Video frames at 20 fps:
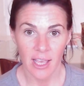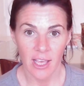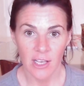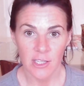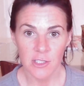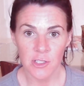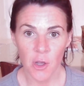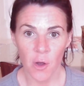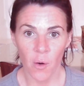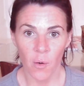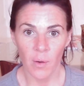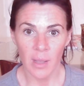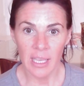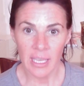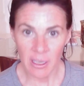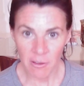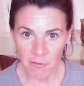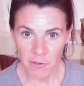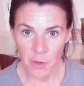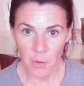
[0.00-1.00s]
So
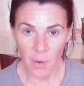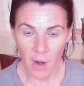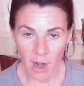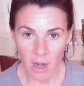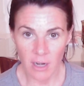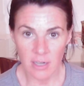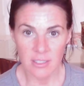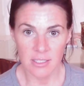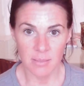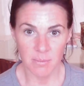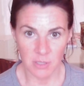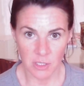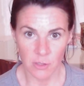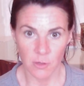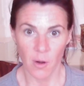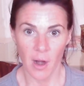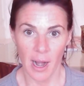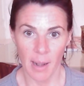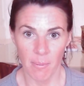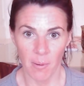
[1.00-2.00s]
if you are a
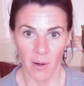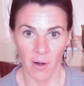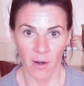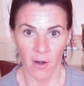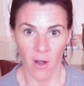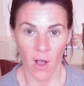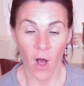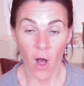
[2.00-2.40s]
subscriber,